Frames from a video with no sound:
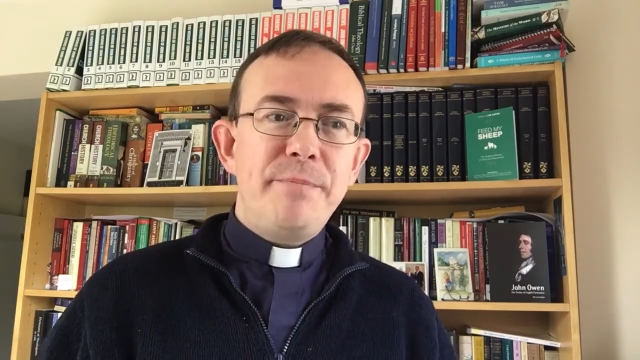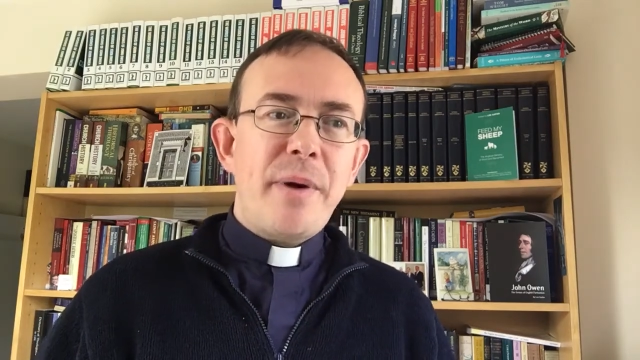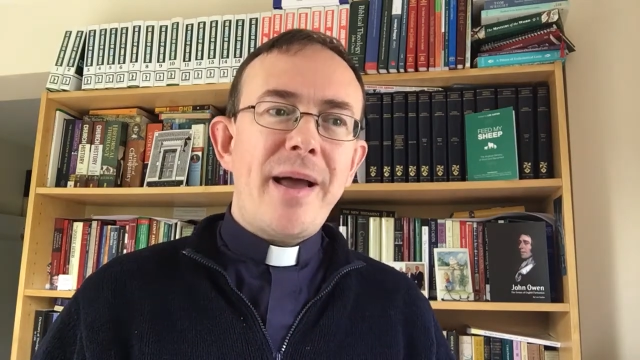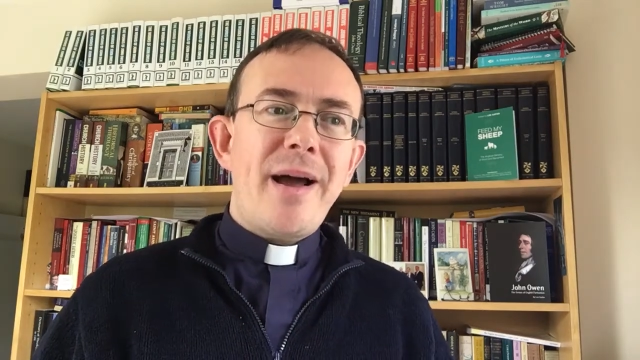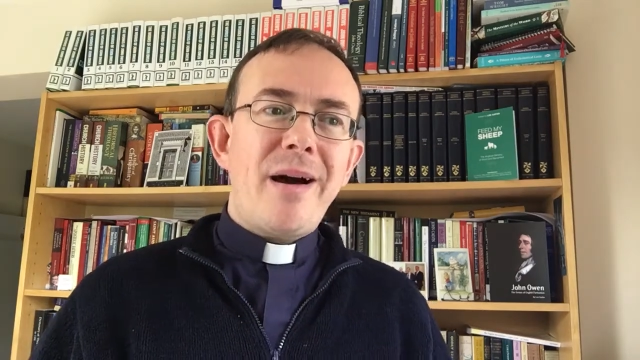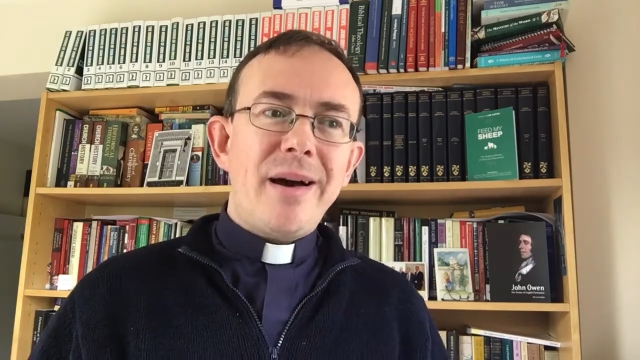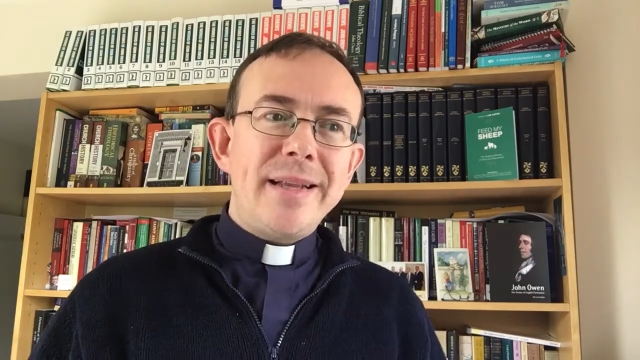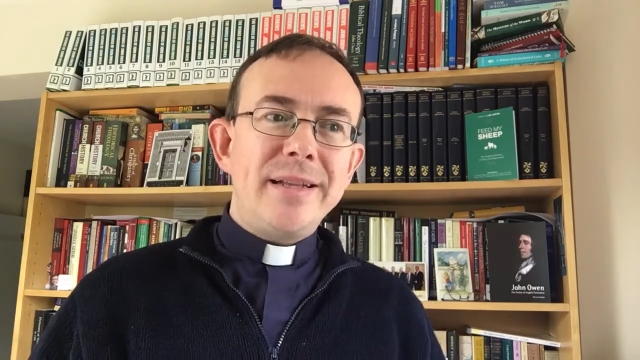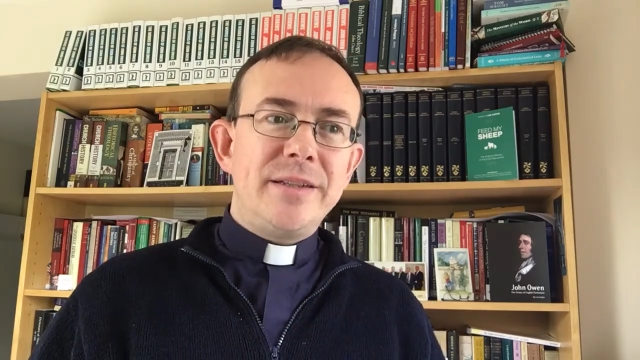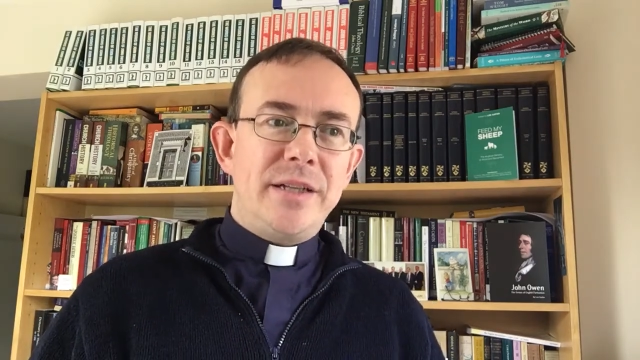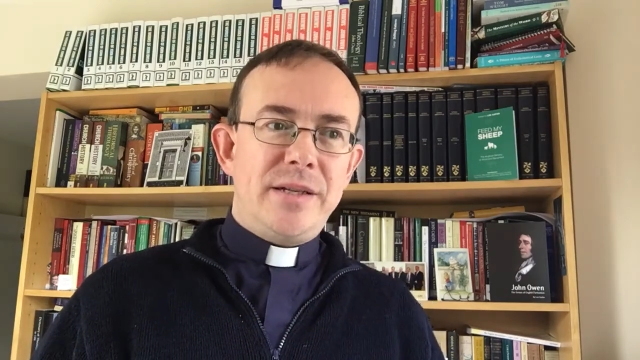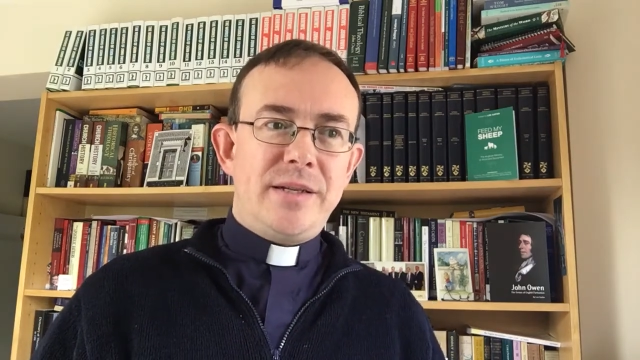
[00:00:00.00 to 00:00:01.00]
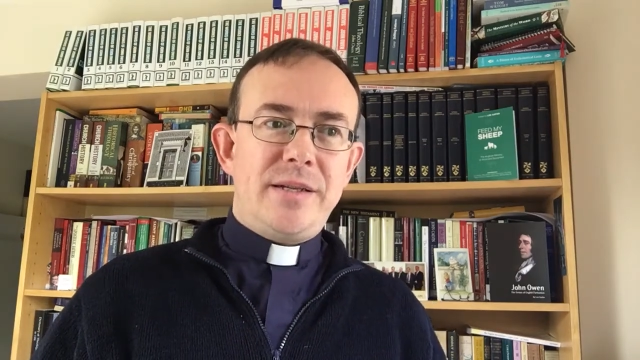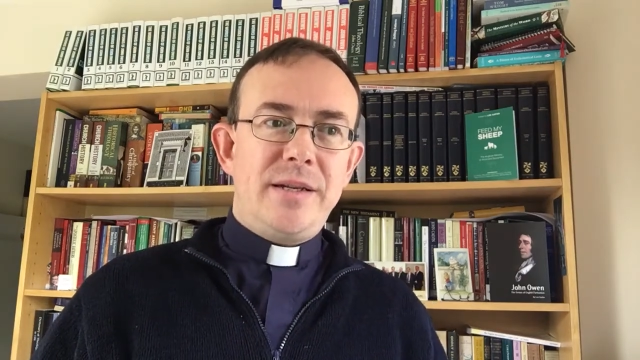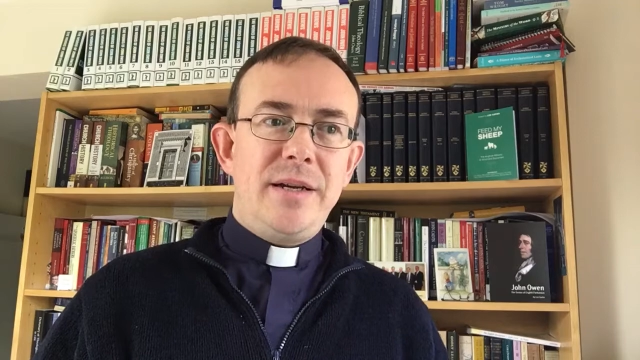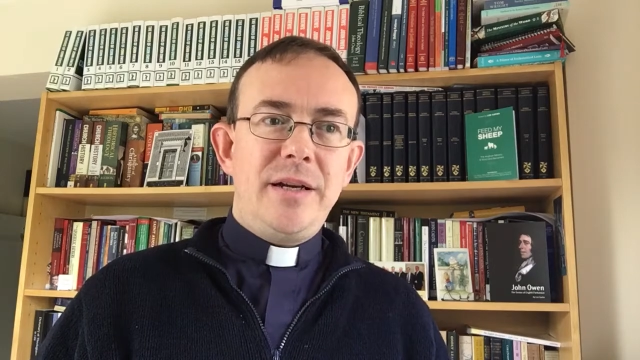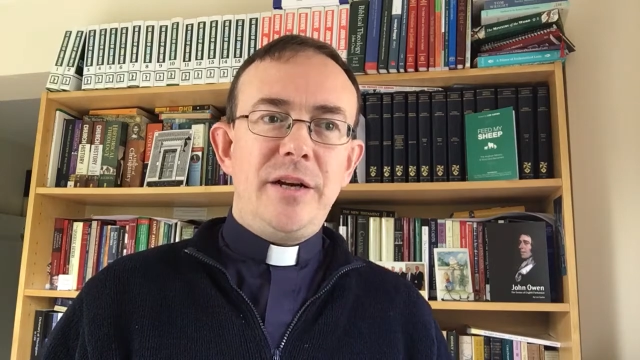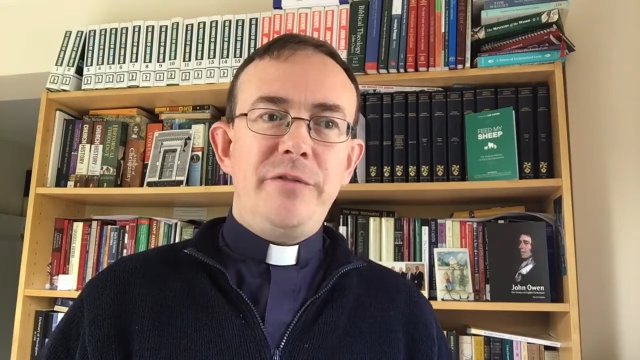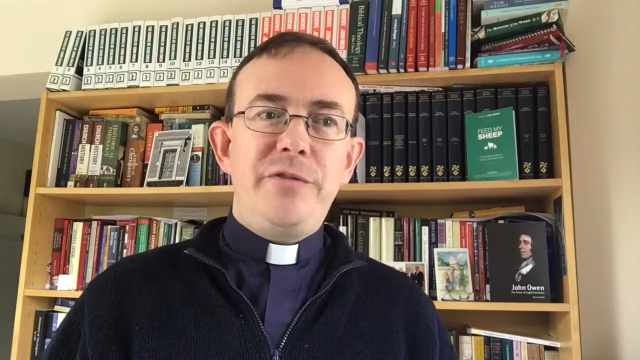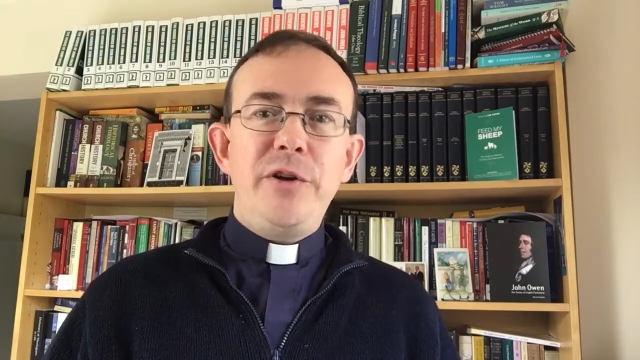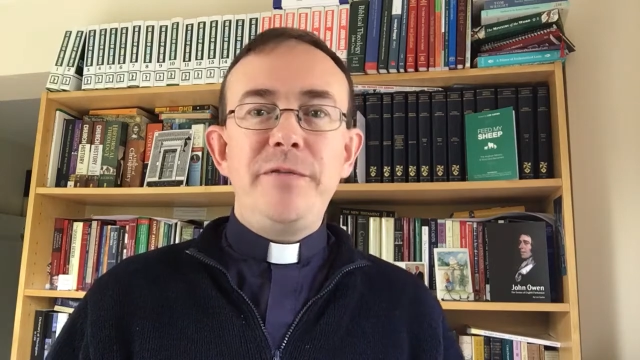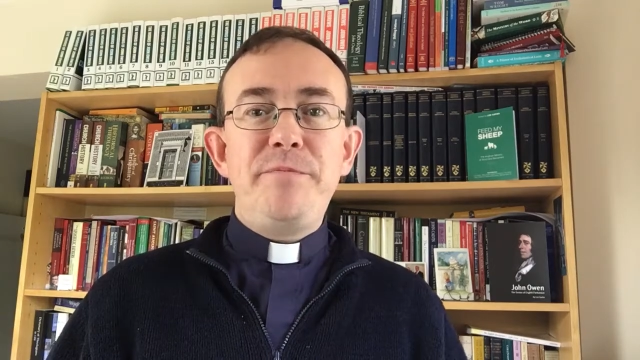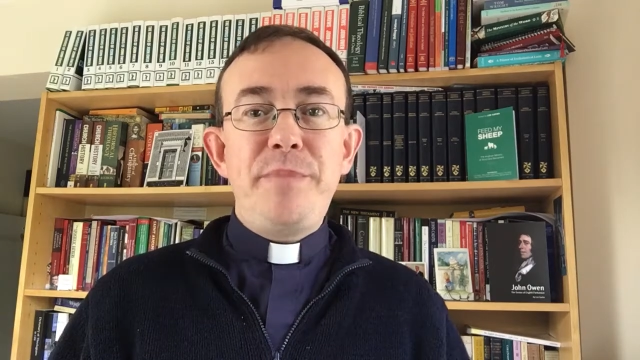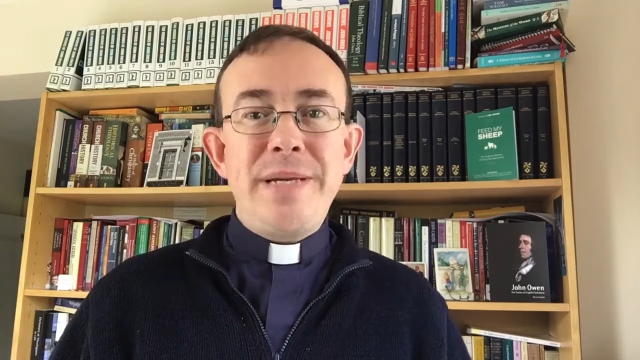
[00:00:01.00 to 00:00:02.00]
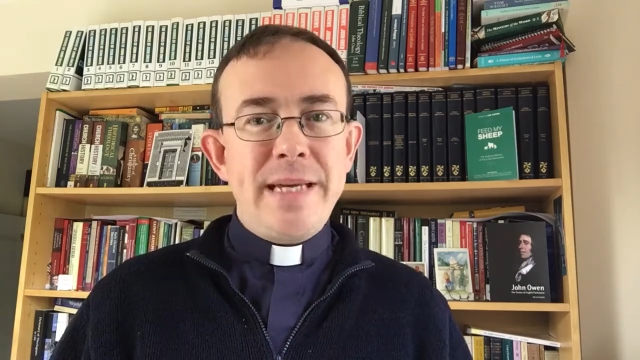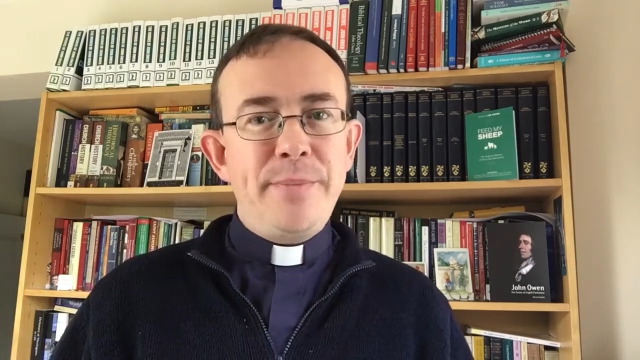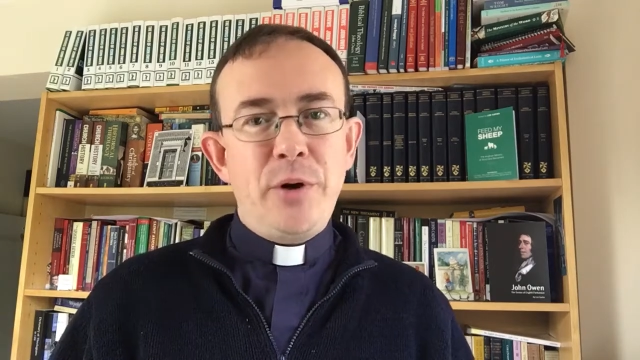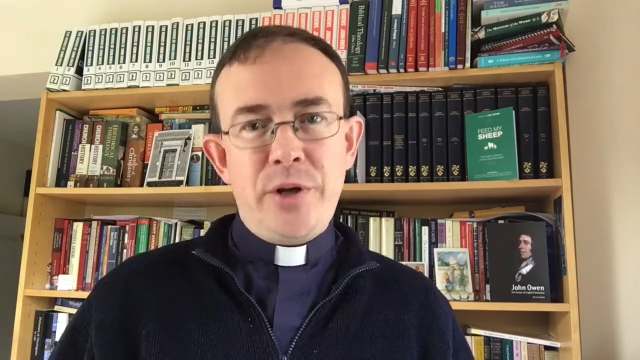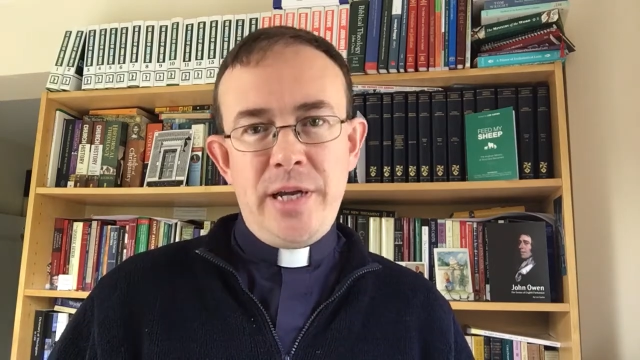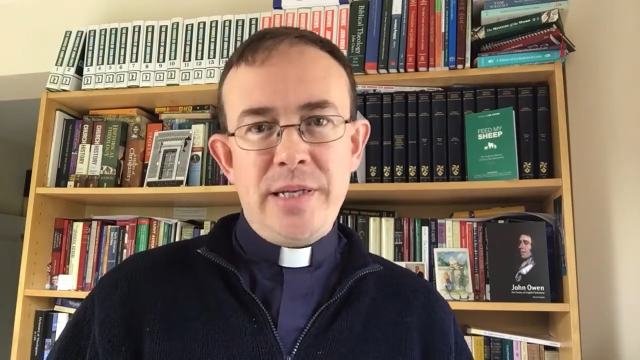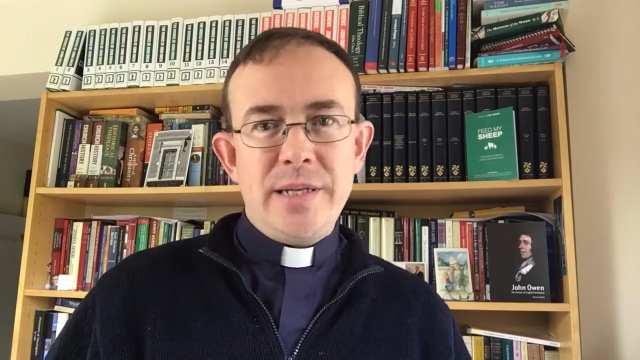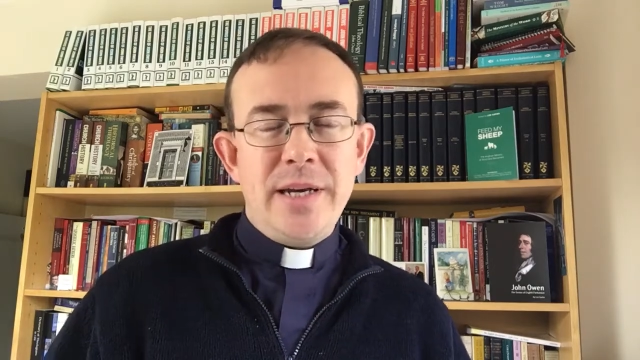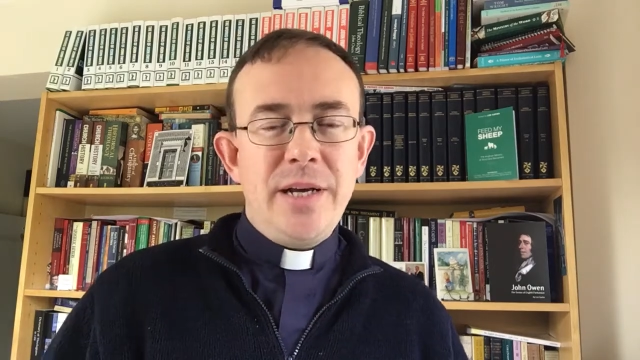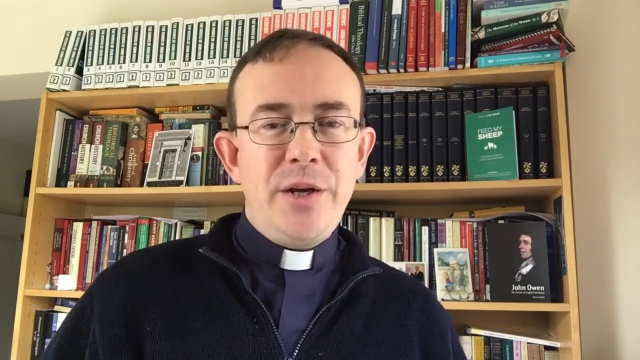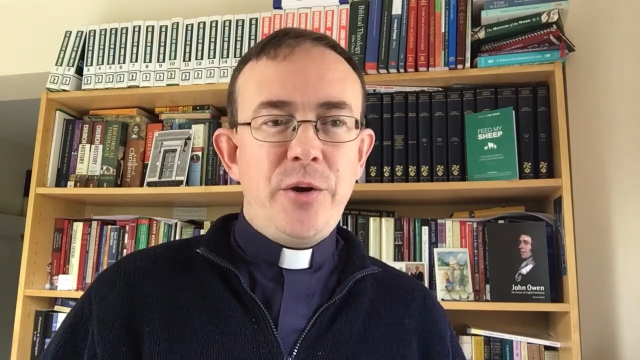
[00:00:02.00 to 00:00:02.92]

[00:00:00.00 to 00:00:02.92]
by idleness and full of busybodies